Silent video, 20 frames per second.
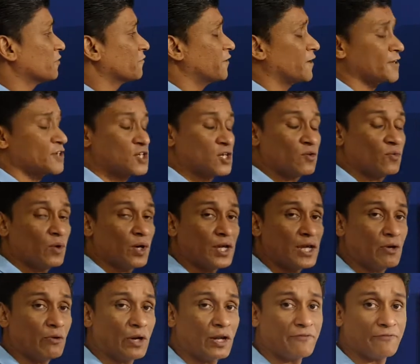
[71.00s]
function y
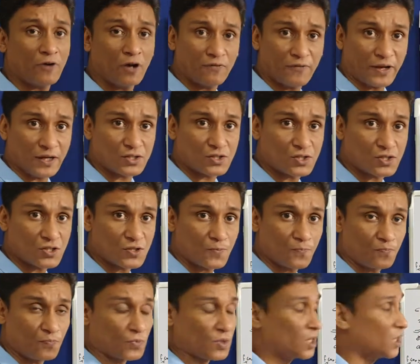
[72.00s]
equal f of x.
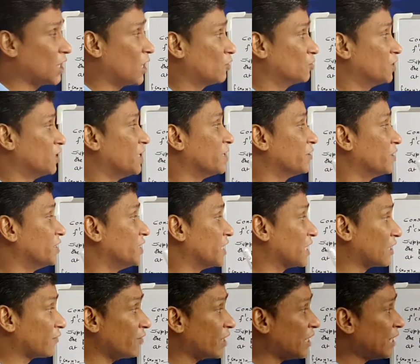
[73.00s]
Now, the
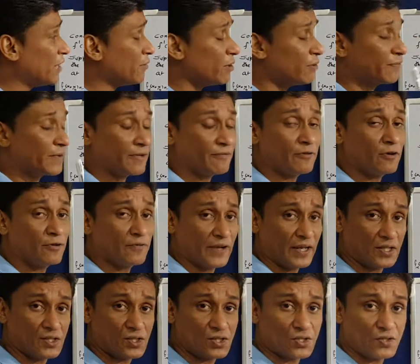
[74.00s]
derivative of f of
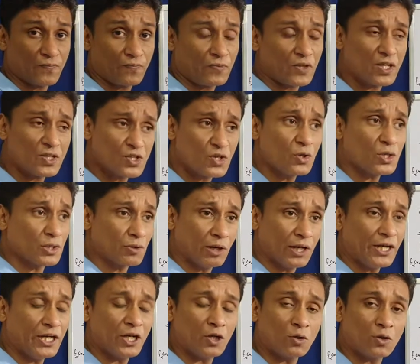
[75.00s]
x is
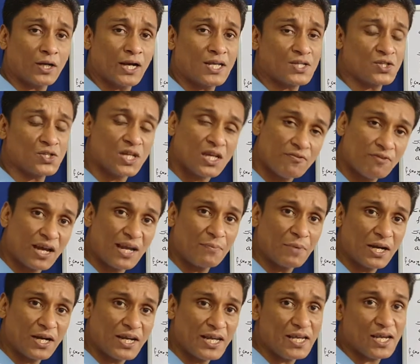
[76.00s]
usually denoted as dy by
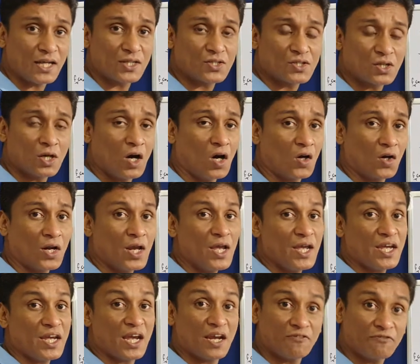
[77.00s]
dx or
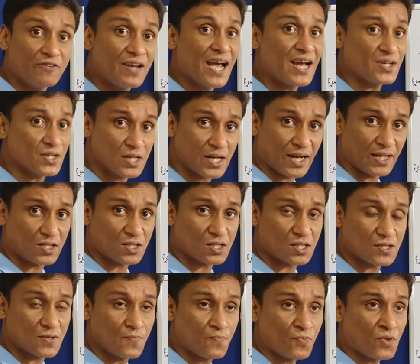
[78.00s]
f dash
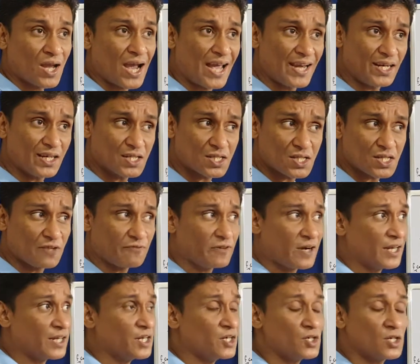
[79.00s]
x, and it is
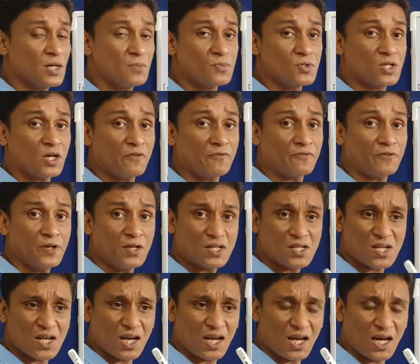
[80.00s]
defined in terms of
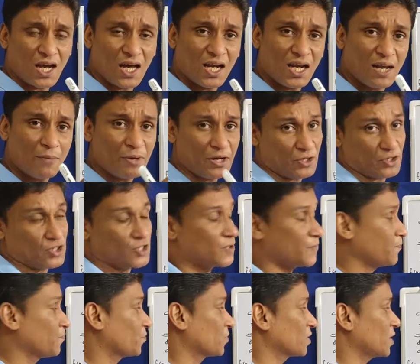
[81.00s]
a limit,
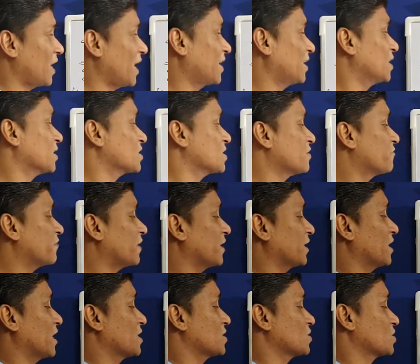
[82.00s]
and it is
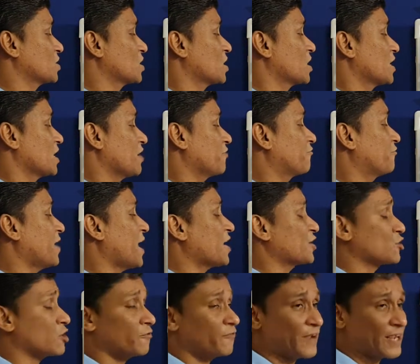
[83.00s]
defined as f
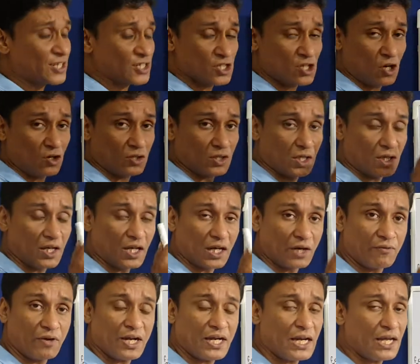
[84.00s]
dash of x naught, the
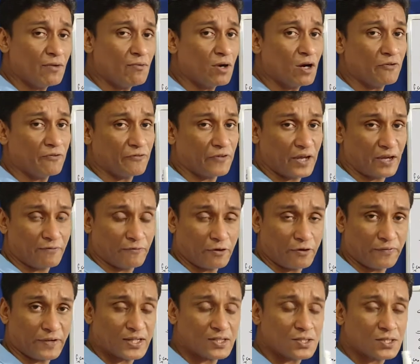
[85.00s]
derivative of f
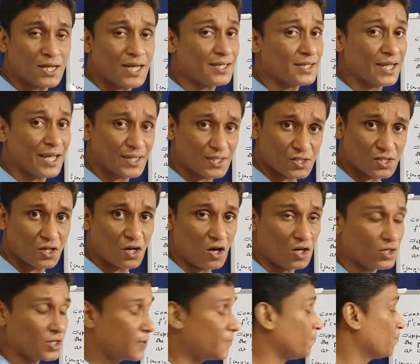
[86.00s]
of x at x
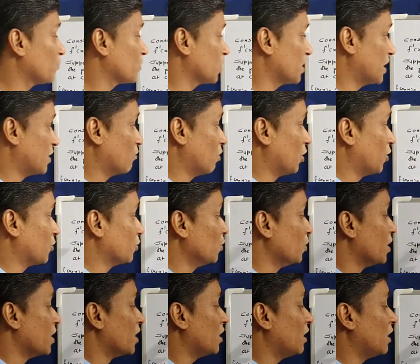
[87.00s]
naught, equal
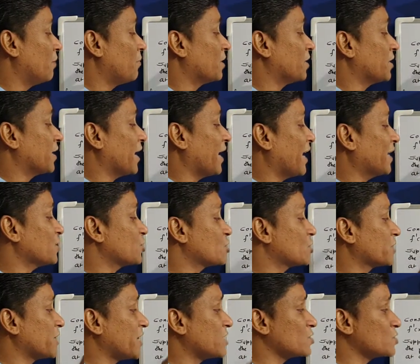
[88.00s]
to limit
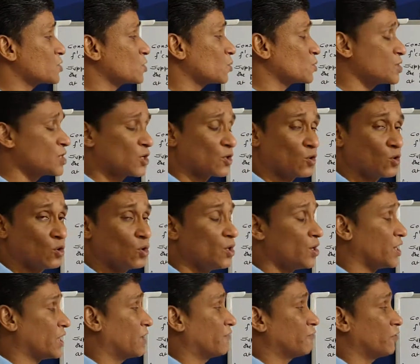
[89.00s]
h tends to 0
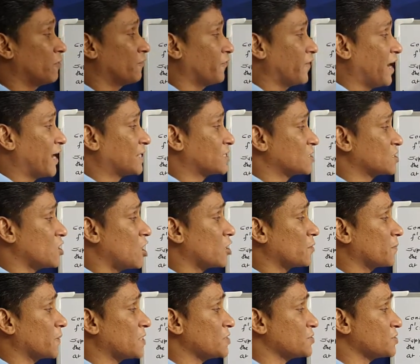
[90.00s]
f of x
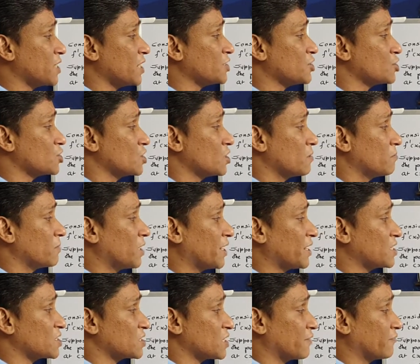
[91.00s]
naught plus h
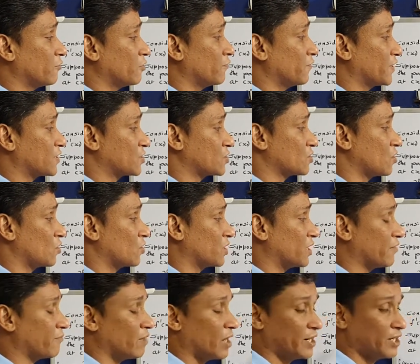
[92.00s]
minus f of x naught
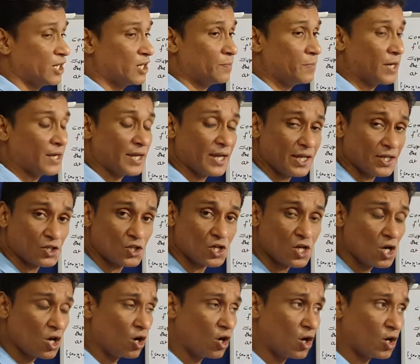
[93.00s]
divided by h,
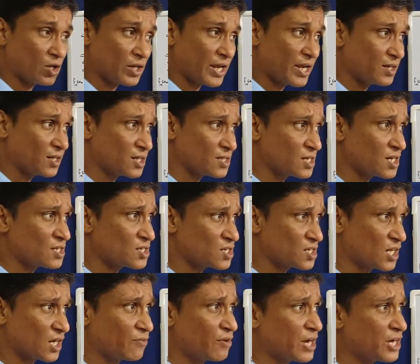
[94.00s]
or in the sense
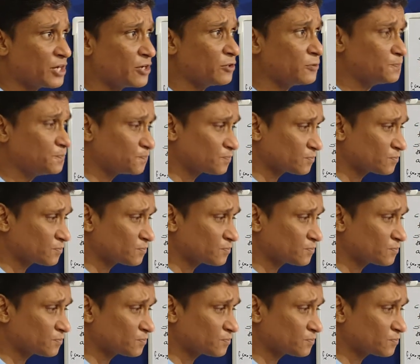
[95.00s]
derivative,